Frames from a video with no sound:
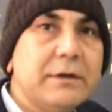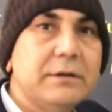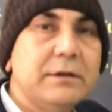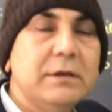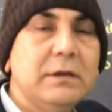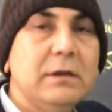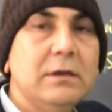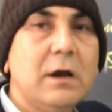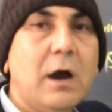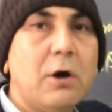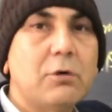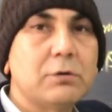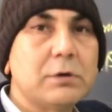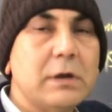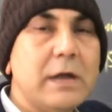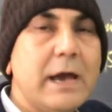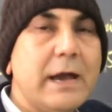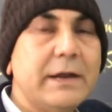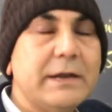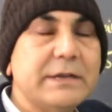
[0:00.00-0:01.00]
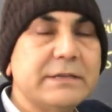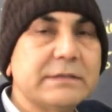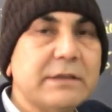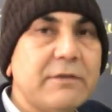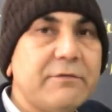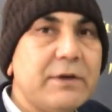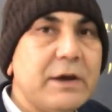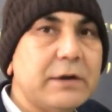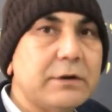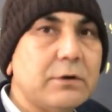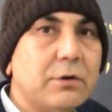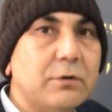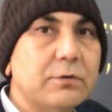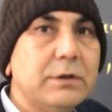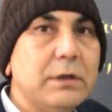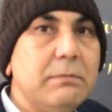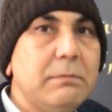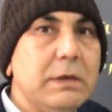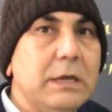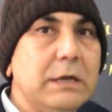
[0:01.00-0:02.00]
the outlier is affect on
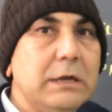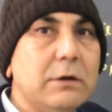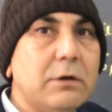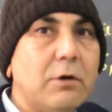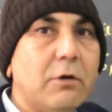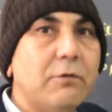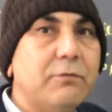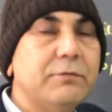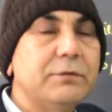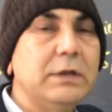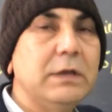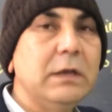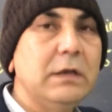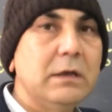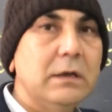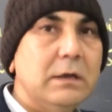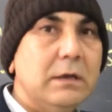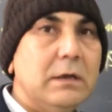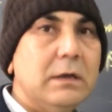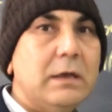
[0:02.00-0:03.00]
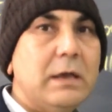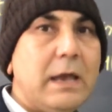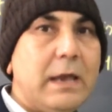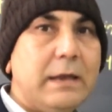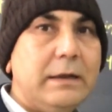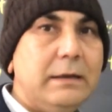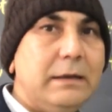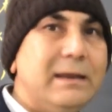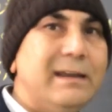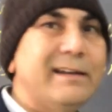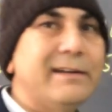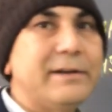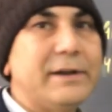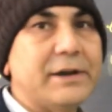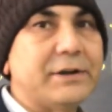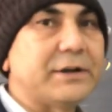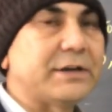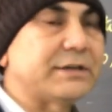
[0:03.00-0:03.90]
the mean of the any data